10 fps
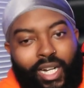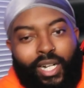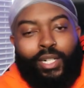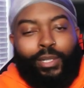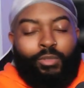
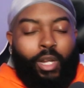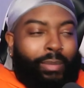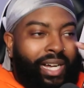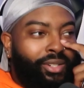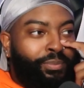um,
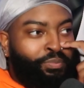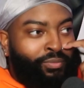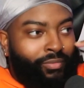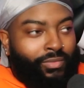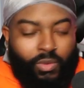about
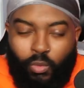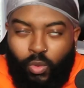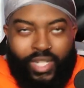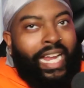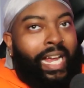
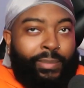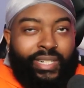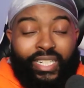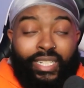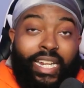what's
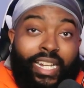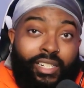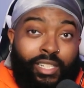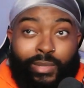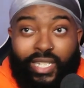happening at
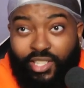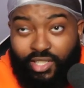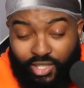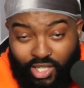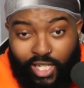
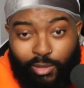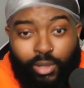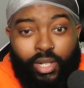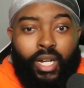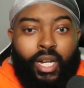Elimination
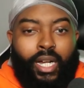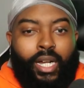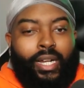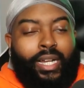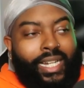Chamber.
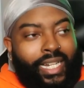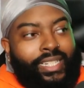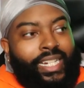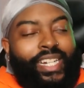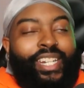Uh, I
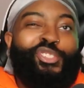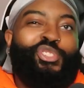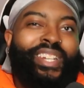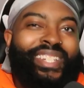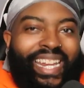like that he
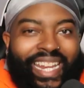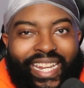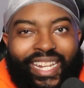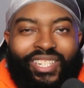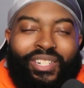addressed
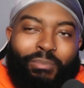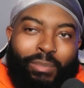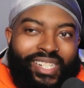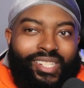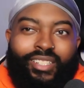Edge,
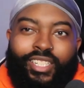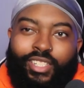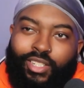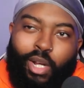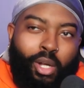
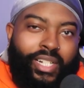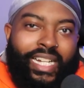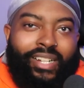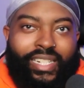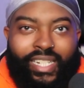basically
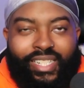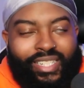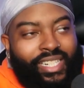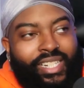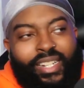calling out Edge,
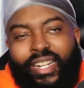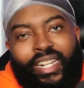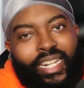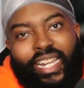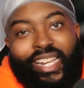saying
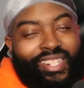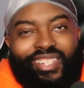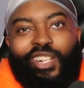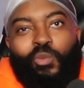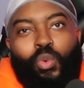Edge
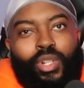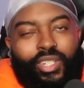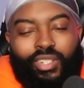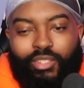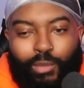didn't
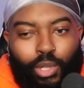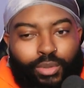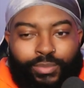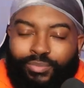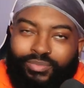want the smoke.